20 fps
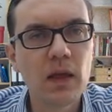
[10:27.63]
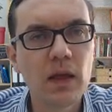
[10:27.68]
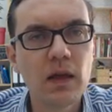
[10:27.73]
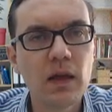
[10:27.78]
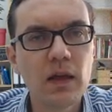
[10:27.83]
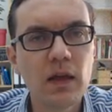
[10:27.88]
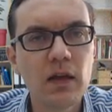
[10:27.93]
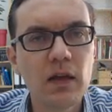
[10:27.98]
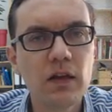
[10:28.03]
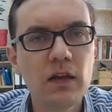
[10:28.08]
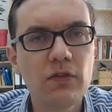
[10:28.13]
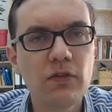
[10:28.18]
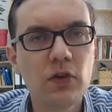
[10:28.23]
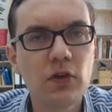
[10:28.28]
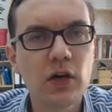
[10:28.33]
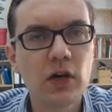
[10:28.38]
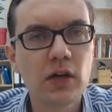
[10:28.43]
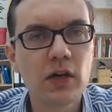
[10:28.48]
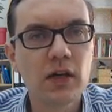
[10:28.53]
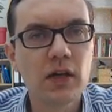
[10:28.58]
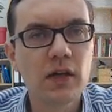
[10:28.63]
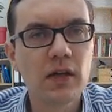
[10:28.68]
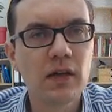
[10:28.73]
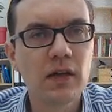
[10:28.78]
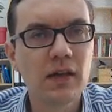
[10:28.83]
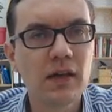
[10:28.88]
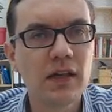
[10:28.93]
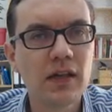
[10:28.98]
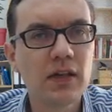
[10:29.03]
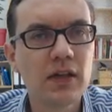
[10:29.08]
If you're an
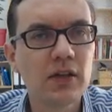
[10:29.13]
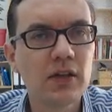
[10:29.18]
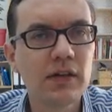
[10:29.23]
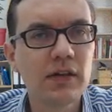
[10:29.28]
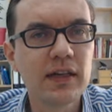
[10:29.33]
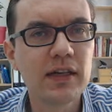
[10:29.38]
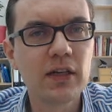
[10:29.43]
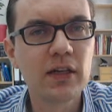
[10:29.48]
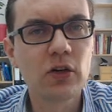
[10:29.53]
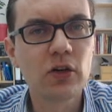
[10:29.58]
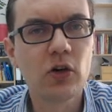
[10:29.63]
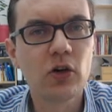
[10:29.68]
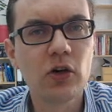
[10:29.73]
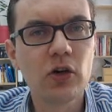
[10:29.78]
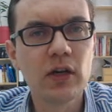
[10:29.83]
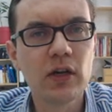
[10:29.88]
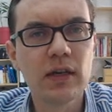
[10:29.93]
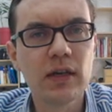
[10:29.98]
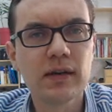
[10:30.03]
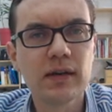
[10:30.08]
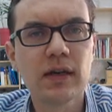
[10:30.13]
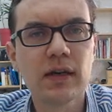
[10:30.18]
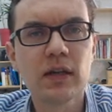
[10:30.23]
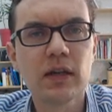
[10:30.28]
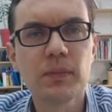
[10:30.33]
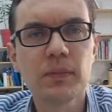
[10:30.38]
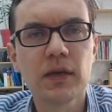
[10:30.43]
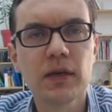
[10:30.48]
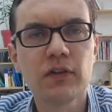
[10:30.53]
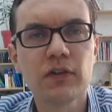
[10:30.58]
integrated oil and gas
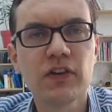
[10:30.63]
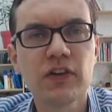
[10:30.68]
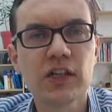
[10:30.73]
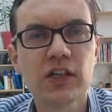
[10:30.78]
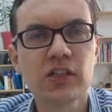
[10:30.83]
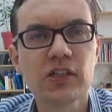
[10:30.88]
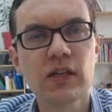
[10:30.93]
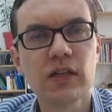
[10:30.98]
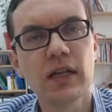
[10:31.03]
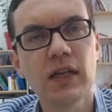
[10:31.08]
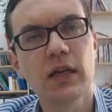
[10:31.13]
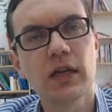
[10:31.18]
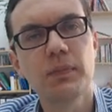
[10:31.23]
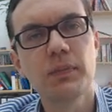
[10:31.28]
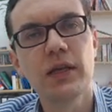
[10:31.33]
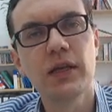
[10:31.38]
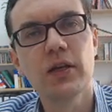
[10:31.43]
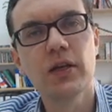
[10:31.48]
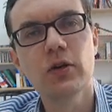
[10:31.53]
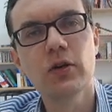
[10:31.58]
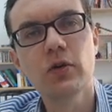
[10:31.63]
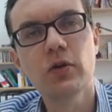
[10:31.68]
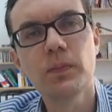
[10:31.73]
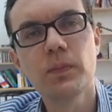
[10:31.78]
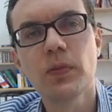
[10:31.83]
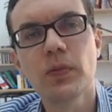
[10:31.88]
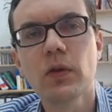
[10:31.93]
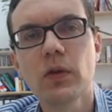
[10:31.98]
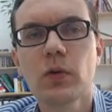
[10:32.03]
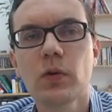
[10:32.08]
manufacturer like PDO,
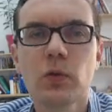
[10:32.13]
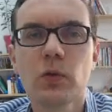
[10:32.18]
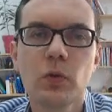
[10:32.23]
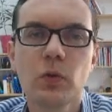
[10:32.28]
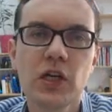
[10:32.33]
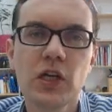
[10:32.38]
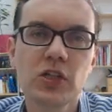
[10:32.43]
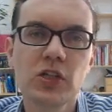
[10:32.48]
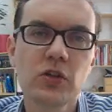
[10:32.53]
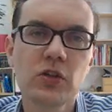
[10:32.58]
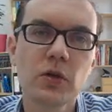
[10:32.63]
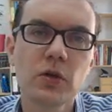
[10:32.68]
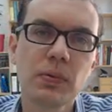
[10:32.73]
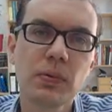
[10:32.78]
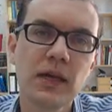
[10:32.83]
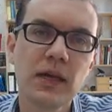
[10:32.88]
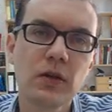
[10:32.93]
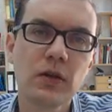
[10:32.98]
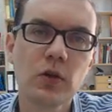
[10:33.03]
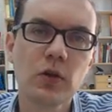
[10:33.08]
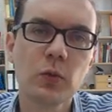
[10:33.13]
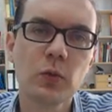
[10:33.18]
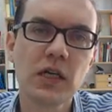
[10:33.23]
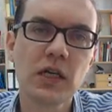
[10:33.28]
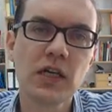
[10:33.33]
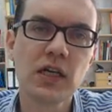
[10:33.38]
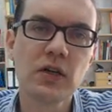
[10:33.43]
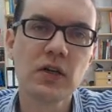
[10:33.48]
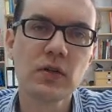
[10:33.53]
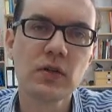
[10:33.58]
where should you place your
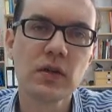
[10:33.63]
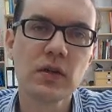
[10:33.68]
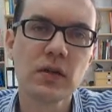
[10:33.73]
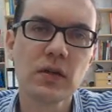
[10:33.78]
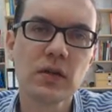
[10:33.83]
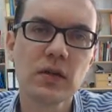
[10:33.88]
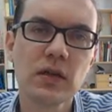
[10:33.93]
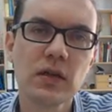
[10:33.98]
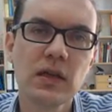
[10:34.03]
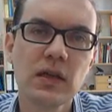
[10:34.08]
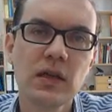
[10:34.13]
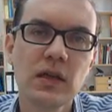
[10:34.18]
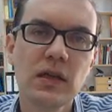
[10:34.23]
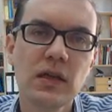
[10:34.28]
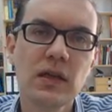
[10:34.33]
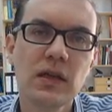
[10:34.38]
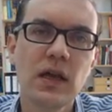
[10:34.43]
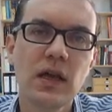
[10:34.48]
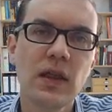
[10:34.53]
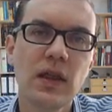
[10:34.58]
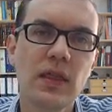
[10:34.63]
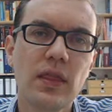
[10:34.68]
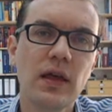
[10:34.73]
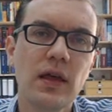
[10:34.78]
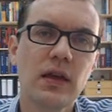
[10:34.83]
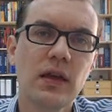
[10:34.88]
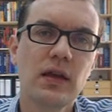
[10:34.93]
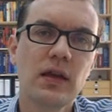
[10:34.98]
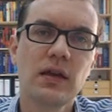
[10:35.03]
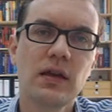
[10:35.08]
warehouses
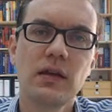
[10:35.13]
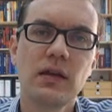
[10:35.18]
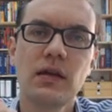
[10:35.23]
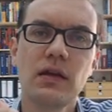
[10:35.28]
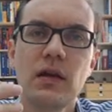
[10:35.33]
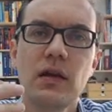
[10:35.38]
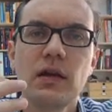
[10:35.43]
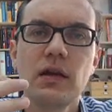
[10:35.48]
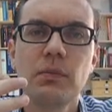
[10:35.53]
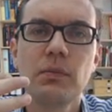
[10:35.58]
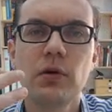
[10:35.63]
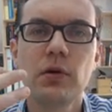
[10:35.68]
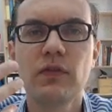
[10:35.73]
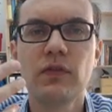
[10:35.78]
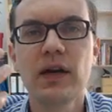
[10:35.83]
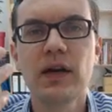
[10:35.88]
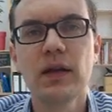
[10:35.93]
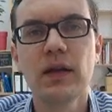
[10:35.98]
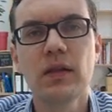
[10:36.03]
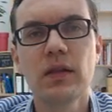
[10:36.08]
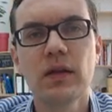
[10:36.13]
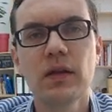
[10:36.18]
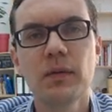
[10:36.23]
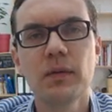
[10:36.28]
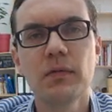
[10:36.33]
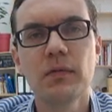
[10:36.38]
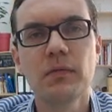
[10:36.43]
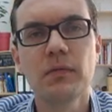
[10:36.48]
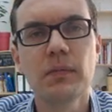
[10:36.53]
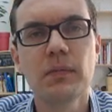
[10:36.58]
that provide the
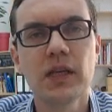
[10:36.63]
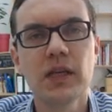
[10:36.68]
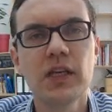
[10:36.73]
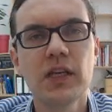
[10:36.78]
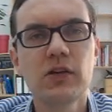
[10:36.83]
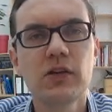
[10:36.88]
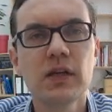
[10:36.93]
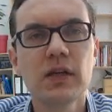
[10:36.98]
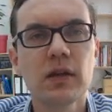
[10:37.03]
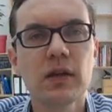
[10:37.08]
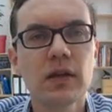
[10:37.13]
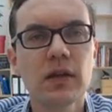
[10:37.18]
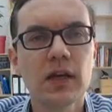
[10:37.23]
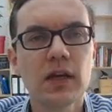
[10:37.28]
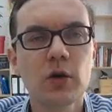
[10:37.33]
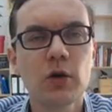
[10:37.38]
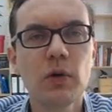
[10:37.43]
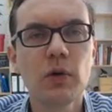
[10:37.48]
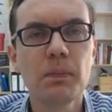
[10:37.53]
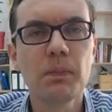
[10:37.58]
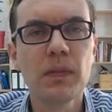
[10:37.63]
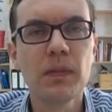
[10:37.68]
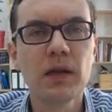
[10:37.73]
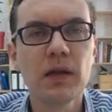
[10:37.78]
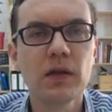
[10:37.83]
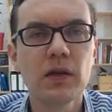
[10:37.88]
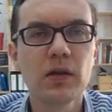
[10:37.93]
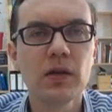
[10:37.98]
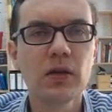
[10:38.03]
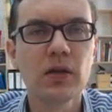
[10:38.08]
materials, the
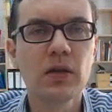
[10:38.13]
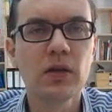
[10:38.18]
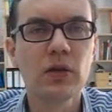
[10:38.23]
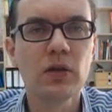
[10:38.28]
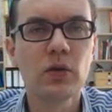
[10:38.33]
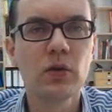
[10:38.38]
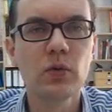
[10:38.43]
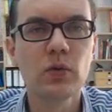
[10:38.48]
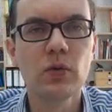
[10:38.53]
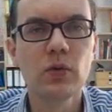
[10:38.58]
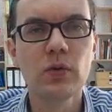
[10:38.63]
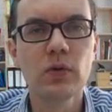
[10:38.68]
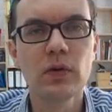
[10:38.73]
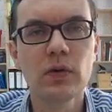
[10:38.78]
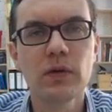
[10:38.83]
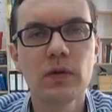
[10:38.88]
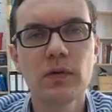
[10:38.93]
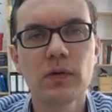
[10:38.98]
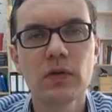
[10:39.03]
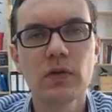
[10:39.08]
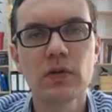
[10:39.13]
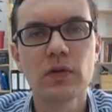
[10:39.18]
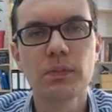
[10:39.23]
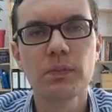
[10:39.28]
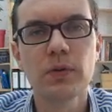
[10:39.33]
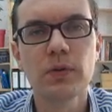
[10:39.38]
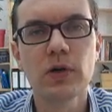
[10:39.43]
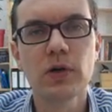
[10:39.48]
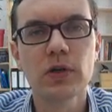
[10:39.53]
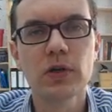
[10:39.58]
equipment to
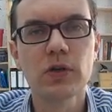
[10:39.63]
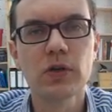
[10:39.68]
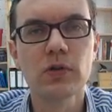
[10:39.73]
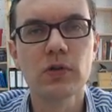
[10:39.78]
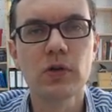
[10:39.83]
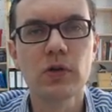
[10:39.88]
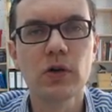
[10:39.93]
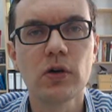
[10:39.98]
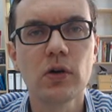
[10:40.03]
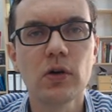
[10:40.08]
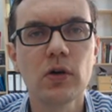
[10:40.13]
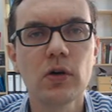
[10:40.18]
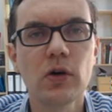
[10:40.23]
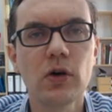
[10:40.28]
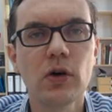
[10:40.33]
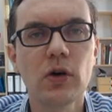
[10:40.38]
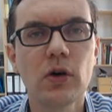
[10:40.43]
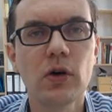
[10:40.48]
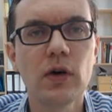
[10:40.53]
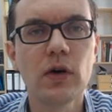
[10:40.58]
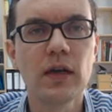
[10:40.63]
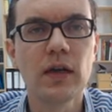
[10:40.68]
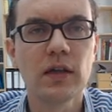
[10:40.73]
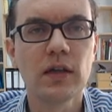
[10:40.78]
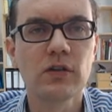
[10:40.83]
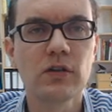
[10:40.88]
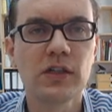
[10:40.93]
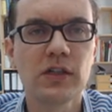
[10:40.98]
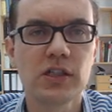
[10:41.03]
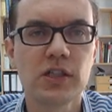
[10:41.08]
support your oil
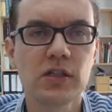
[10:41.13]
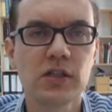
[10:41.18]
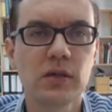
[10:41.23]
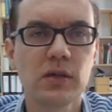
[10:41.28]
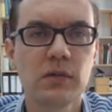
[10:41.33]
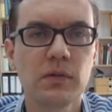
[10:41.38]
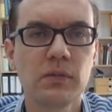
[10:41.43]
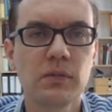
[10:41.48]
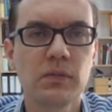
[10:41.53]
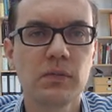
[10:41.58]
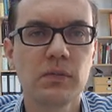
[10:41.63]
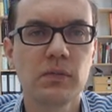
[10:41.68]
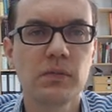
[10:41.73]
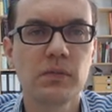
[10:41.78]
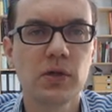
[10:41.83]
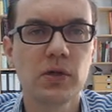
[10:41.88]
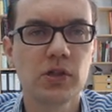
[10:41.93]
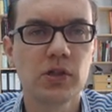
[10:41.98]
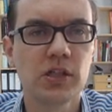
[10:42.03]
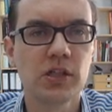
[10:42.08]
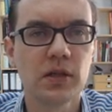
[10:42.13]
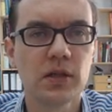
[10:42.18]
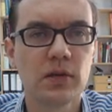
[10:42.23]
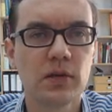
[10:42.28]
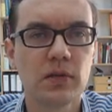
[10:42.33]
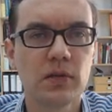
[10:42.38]
extraction projects?